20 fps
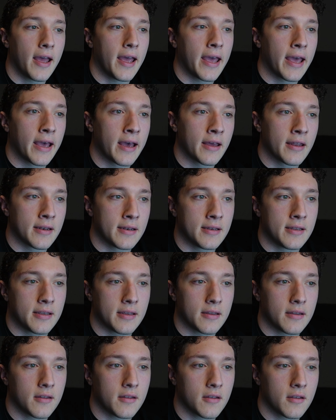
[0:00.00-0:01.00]
And
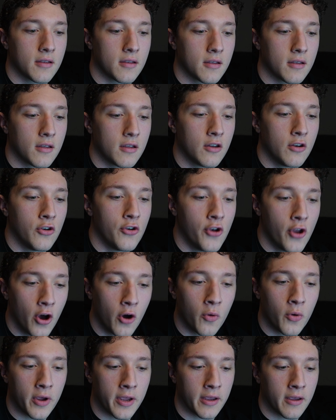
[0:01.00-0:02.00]

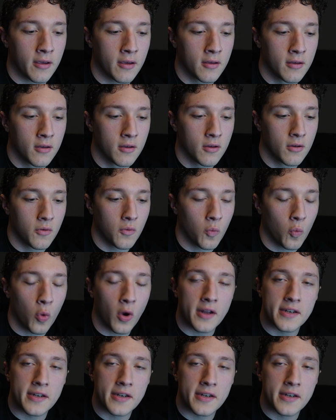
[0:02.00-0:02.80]
knowing what